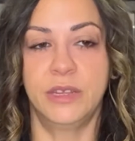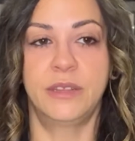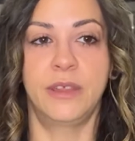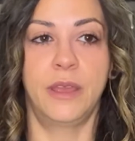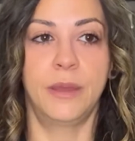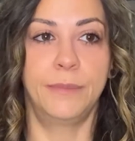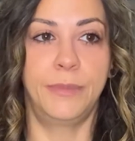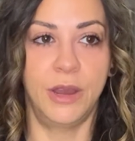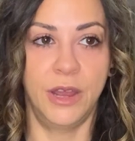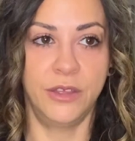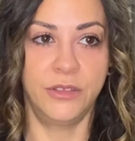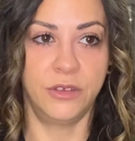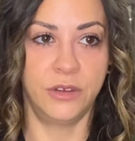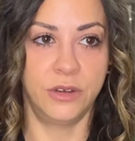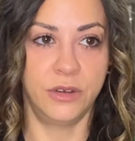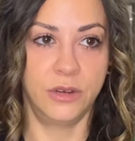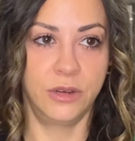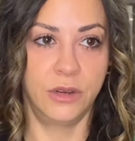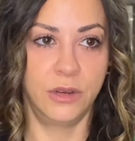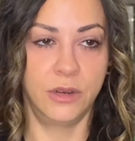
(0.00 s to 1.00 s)
They can buy
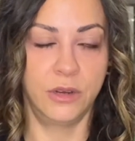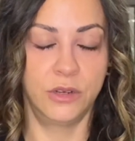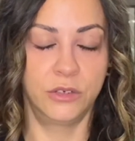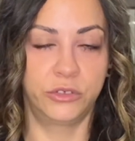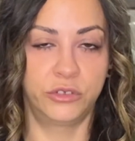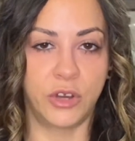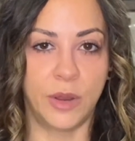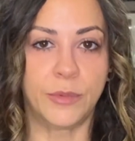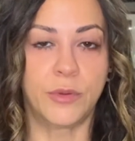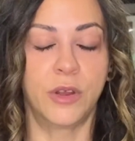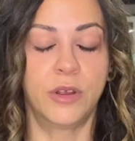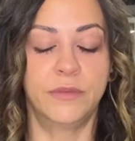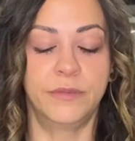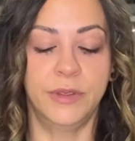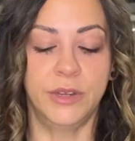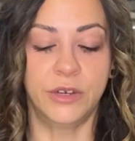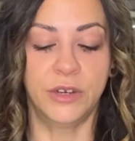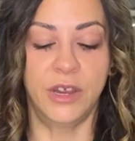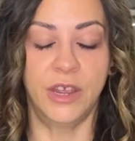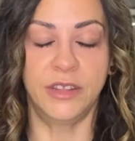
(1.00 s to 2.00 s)
their Stripe card
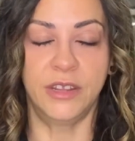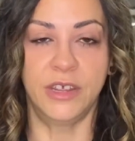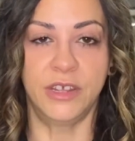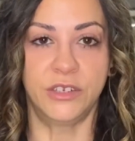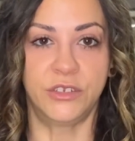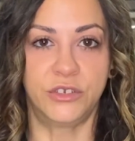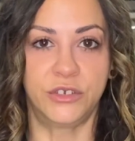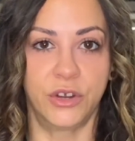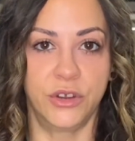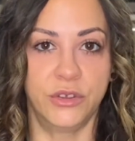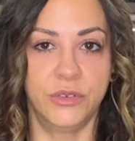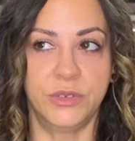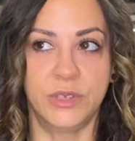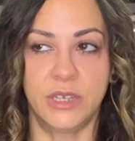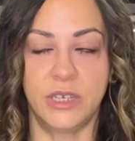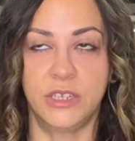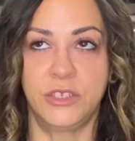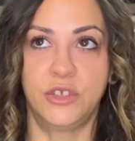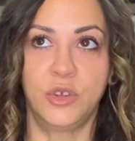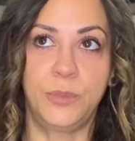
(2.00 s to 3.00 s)
reader and they can start using
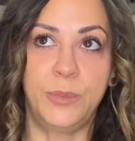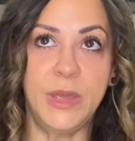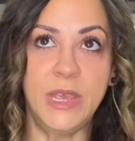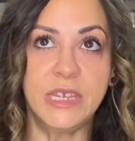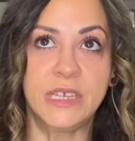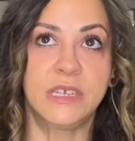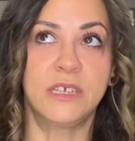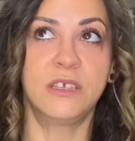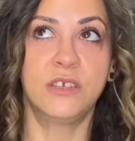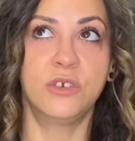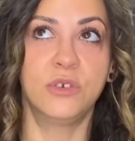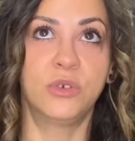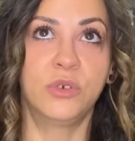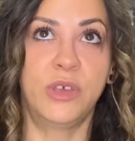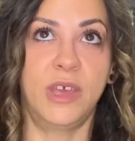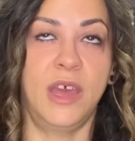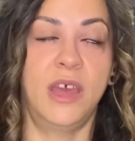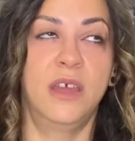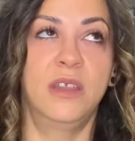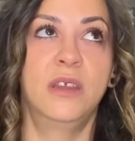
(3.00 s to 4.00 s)
it. So basically you'll
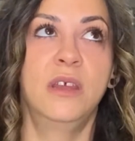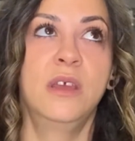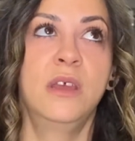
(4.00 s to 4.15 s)
get